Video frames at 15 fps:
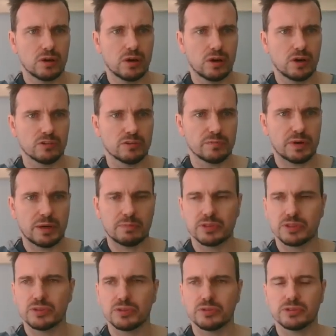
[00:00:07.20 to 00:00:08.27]
of paper
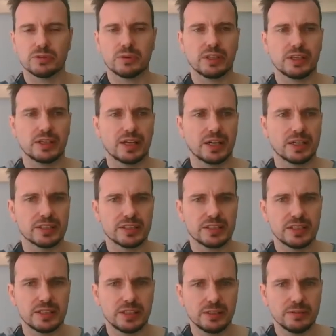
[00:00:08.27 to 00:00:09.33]
2
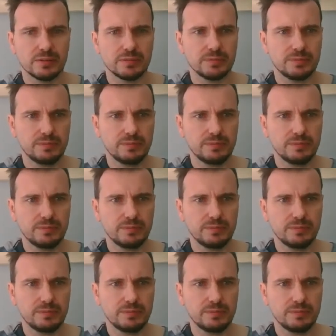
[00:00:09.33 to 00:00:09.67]
2019.